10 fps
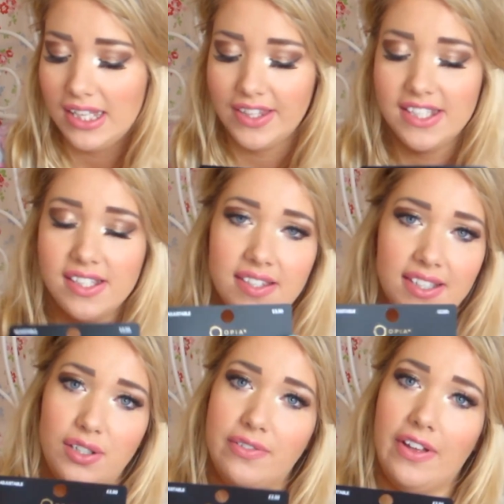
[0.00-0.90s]
These are
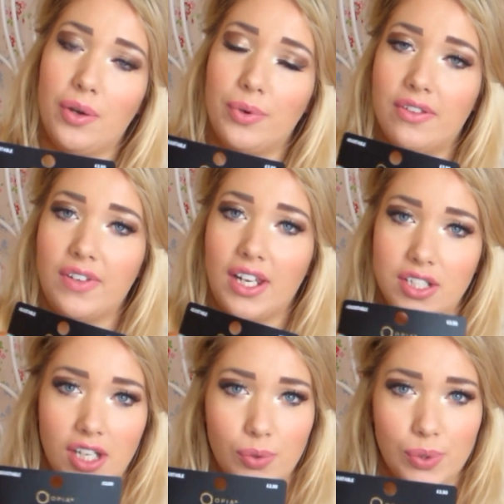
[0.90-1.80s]
silver with like
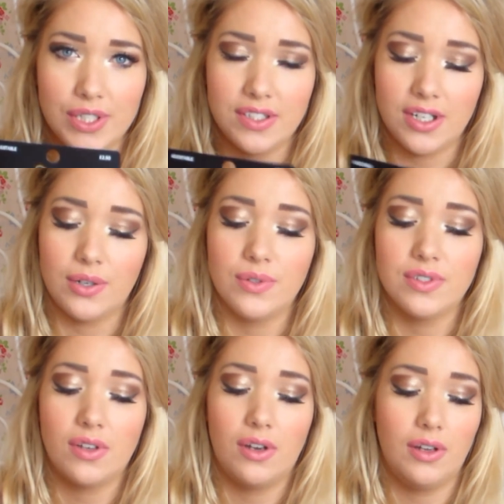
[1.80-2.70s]
turquoise
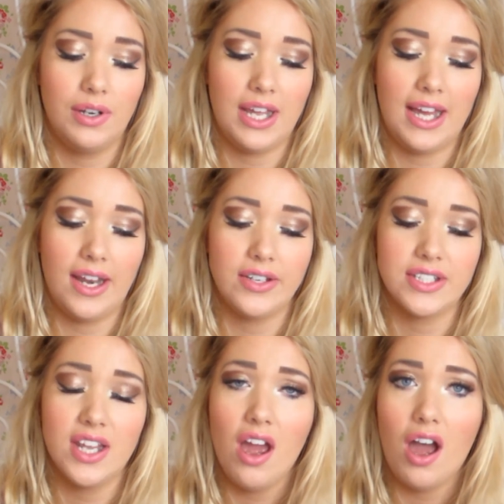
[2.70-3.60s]
stones on, and